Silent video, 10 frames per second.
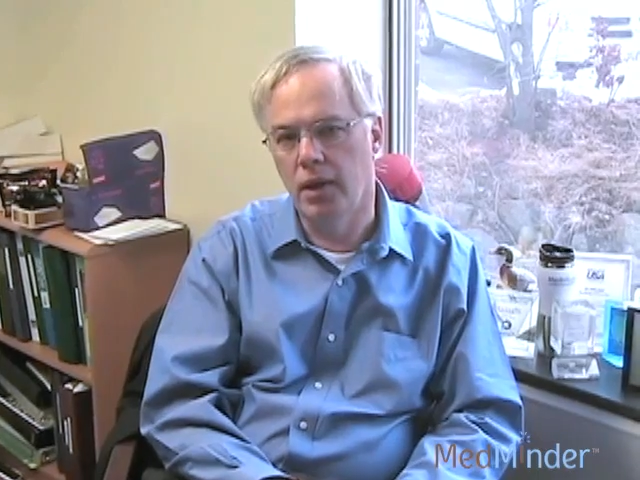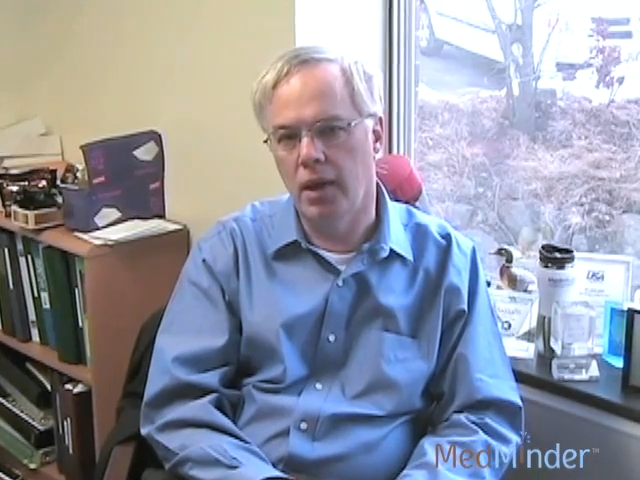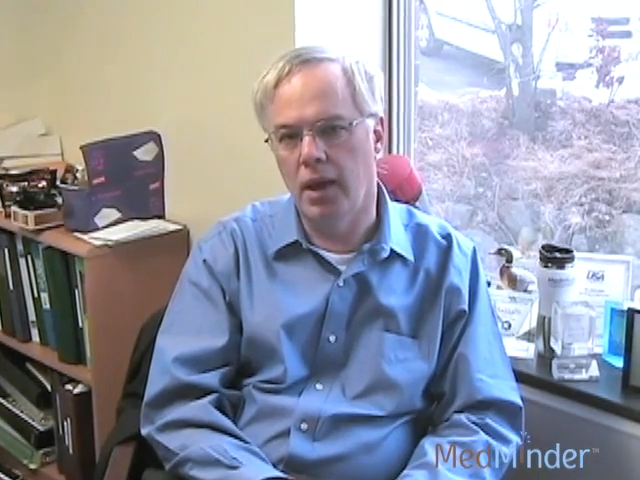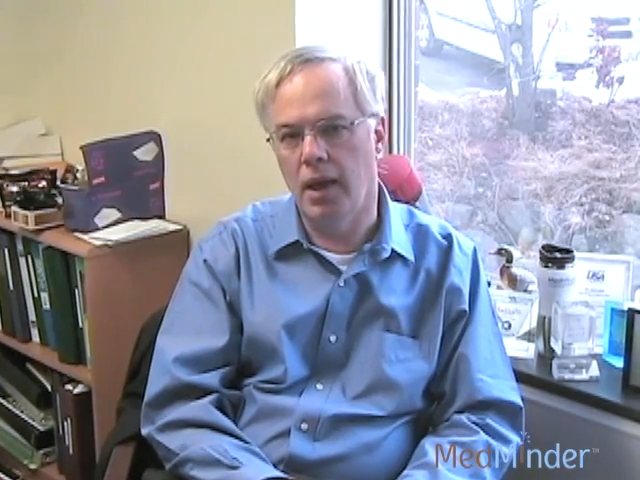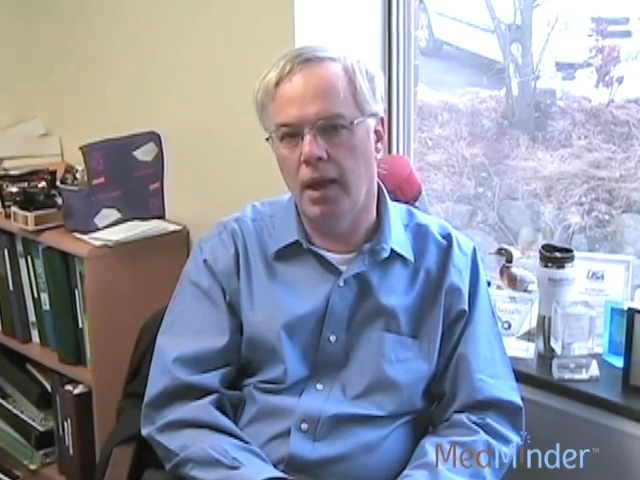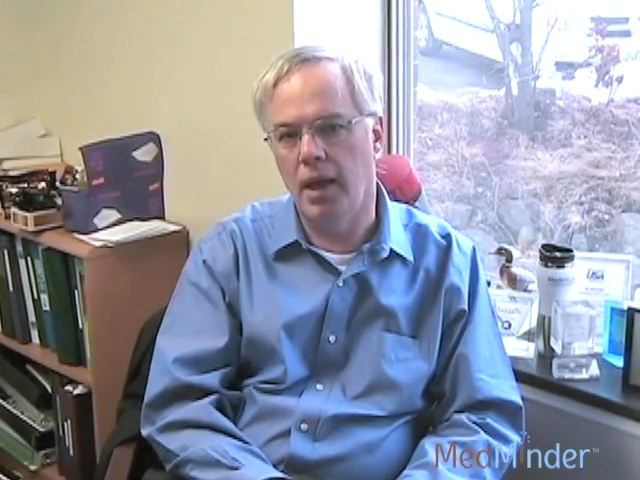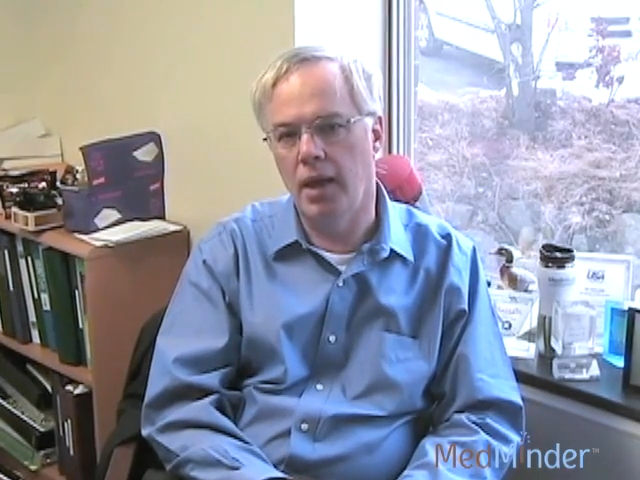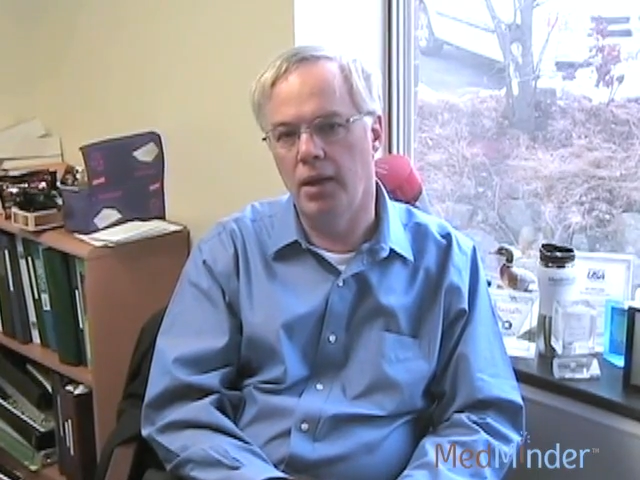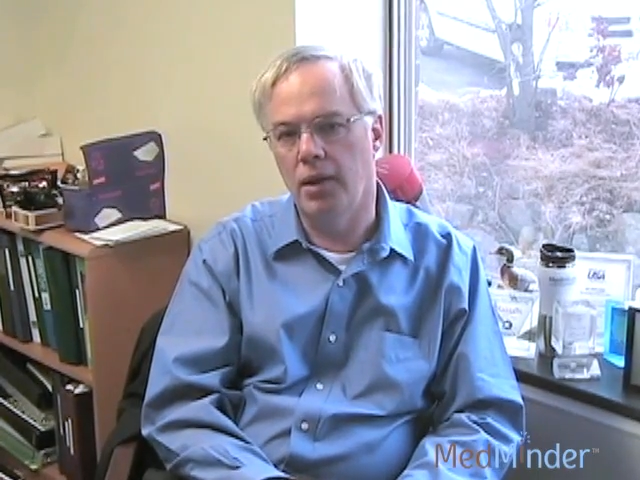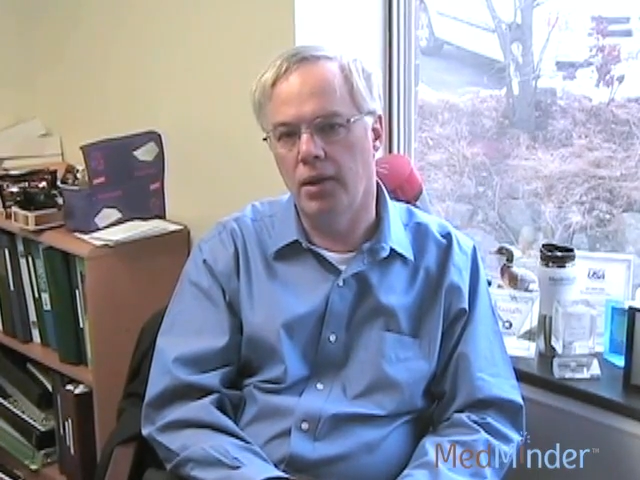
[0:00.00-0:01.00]

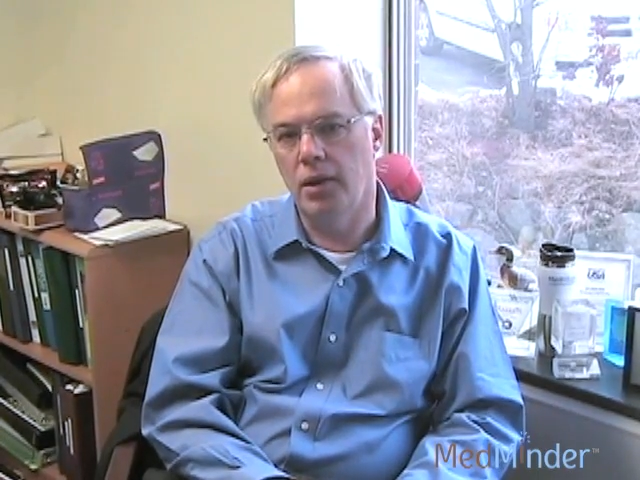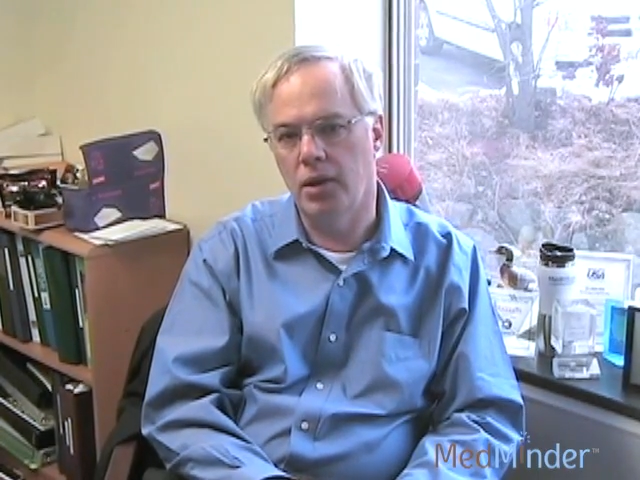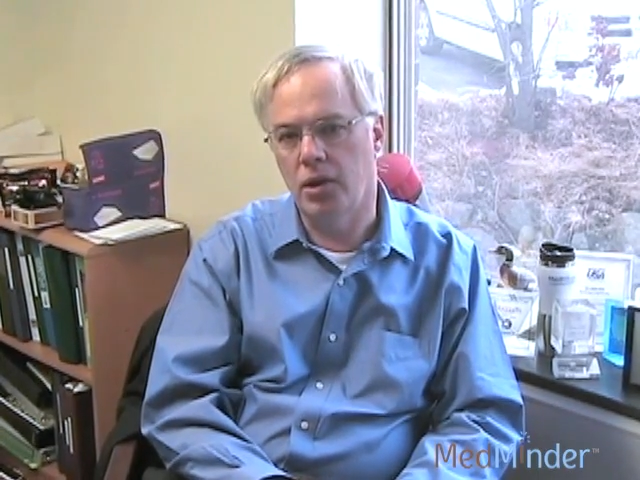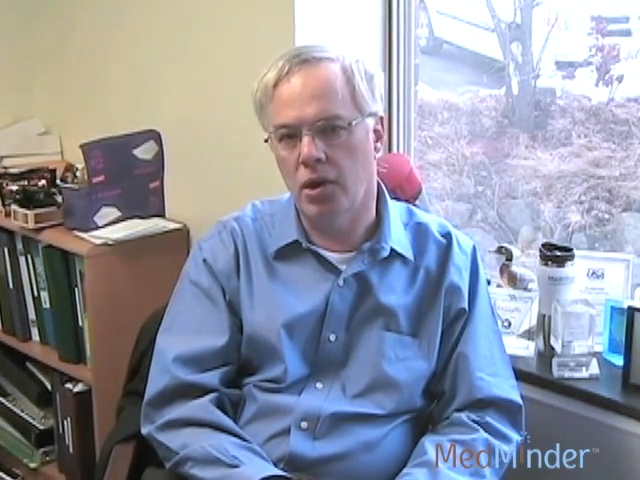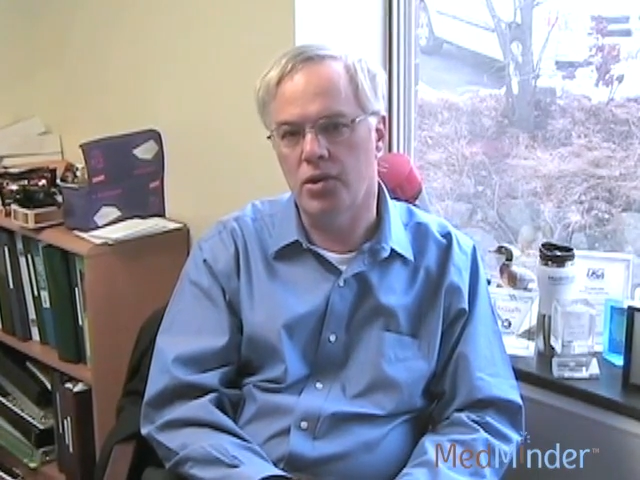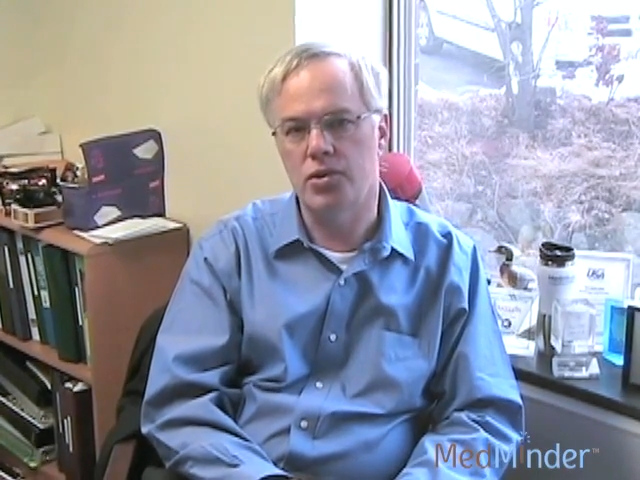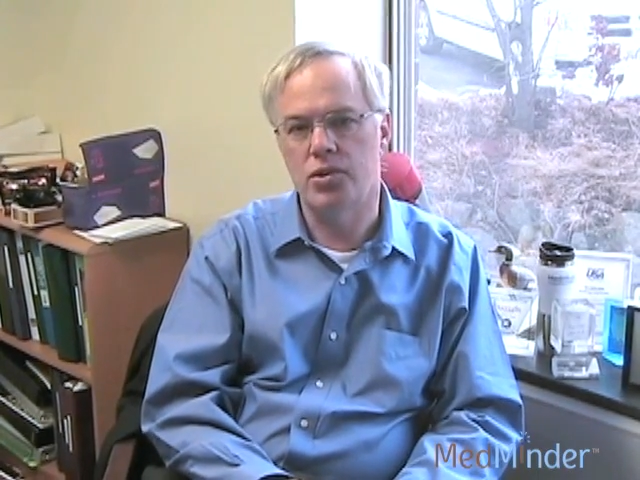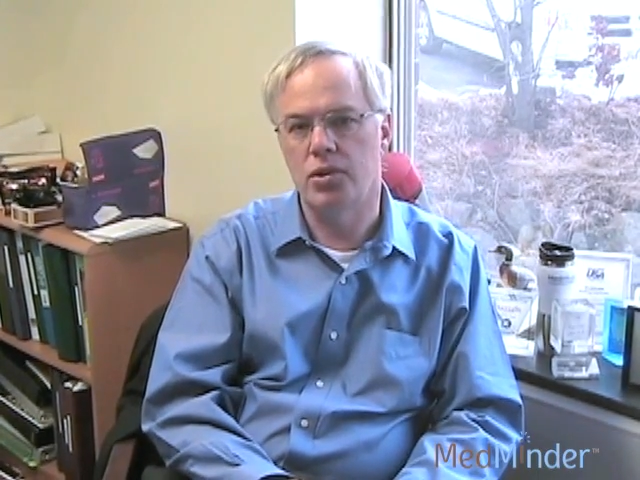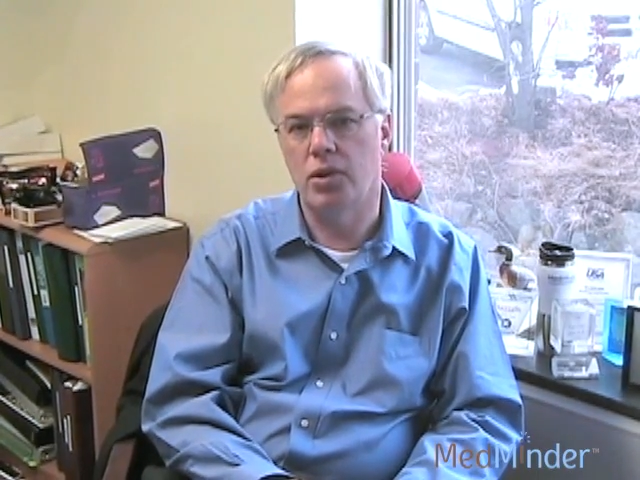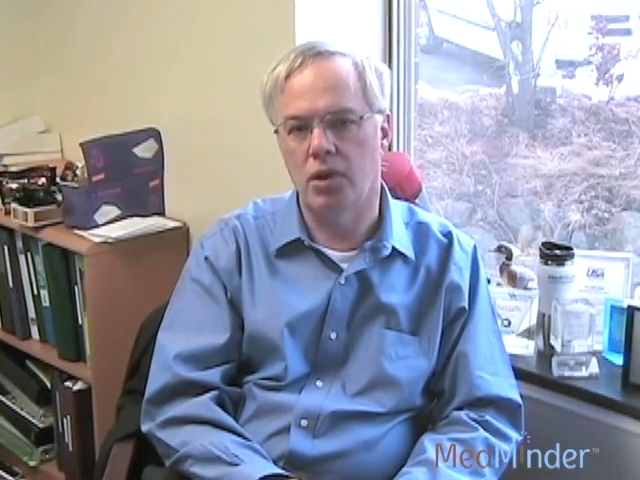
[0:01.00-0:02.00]
and the
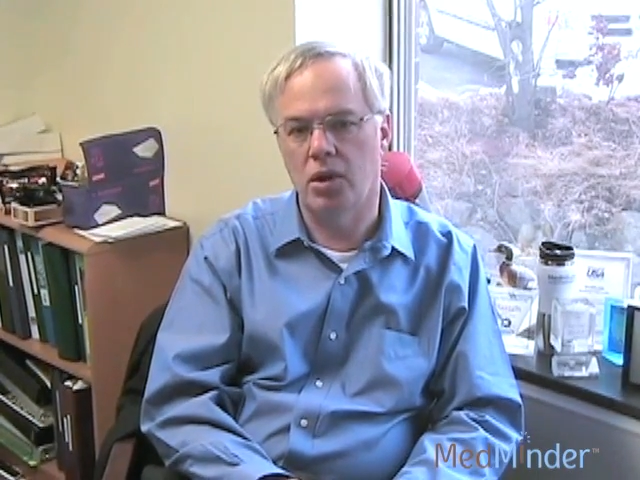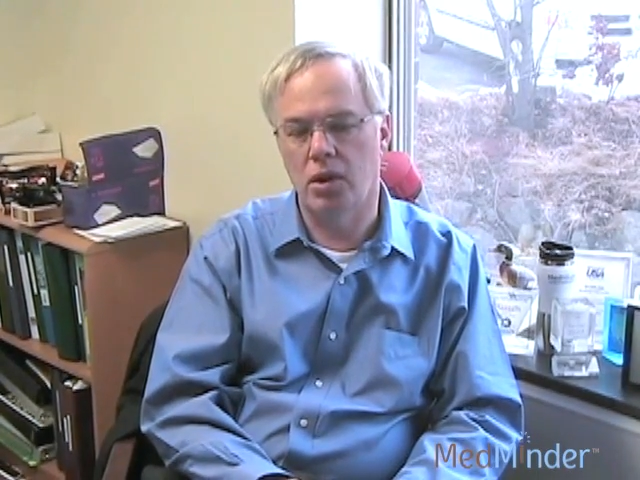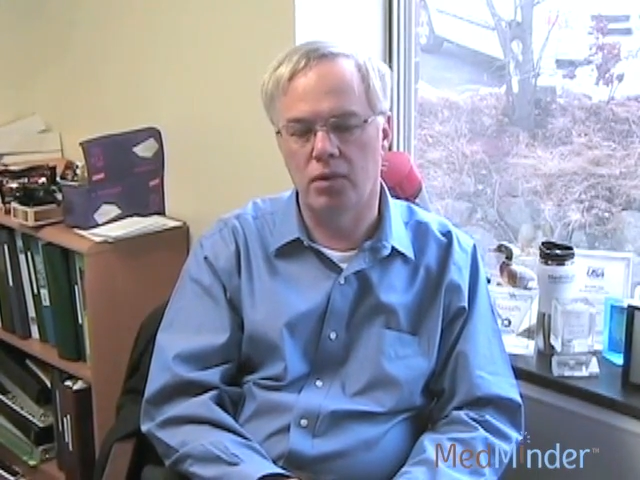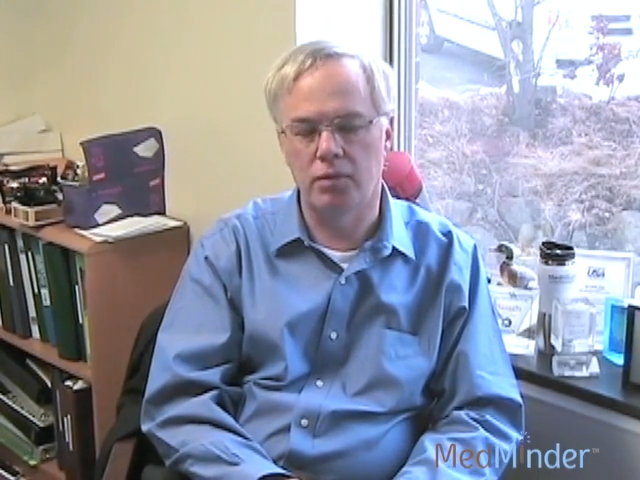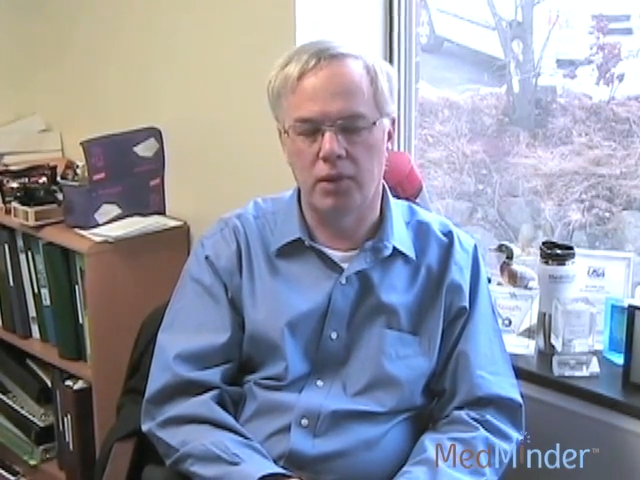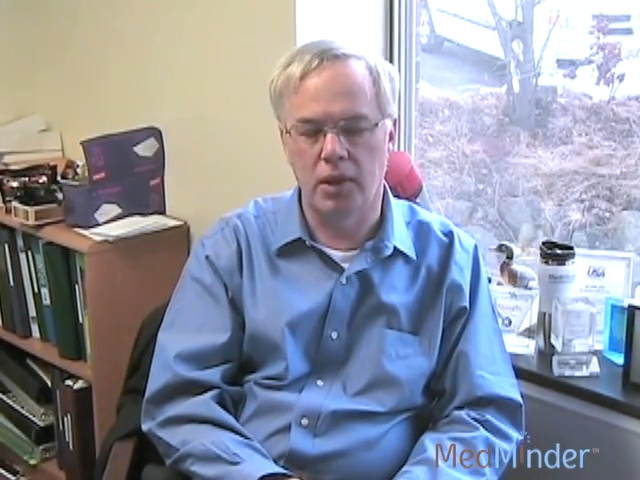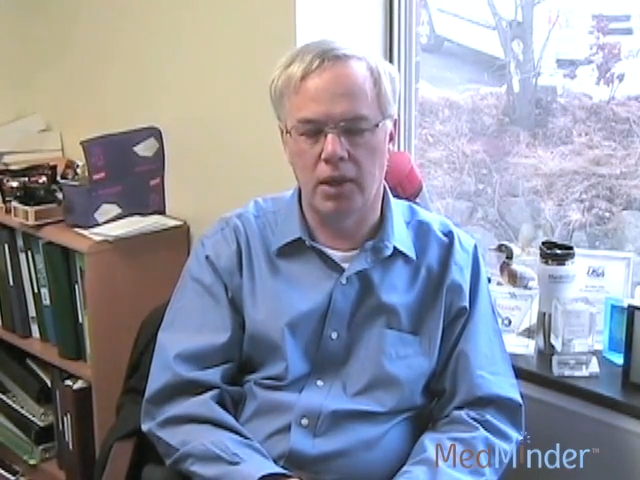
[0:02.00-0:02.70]
cost of